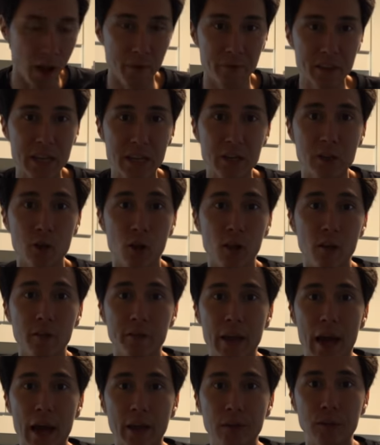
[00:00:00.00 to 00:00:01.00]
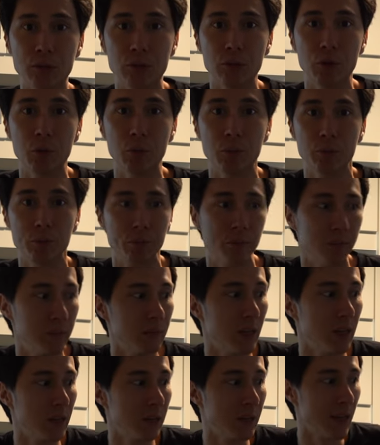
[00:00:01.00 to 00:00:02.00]
I've eaten all of that, so
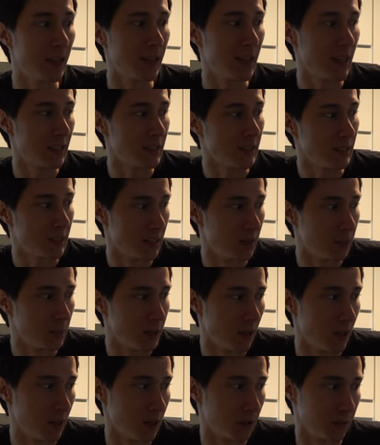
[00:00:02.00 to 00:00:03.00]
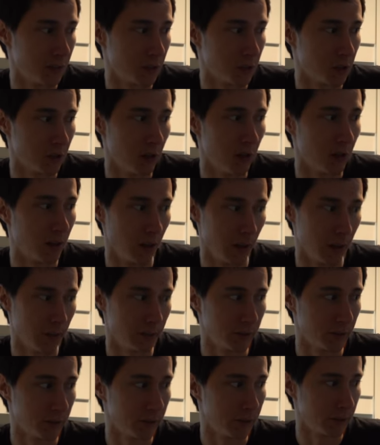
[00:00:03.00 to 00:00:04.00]
none of that candy is gonna be on Adventure
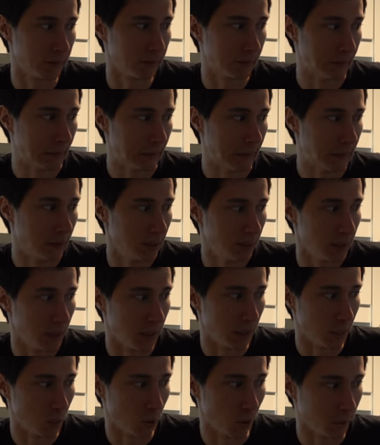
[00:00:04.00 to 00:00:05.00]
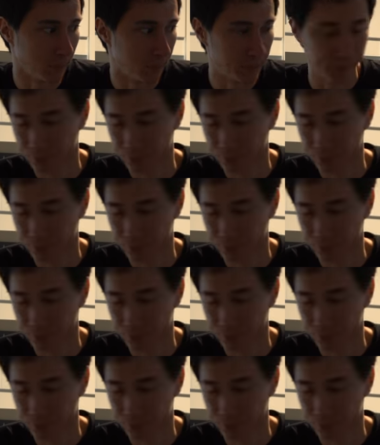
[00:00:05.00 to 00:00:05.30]
Archives anymore.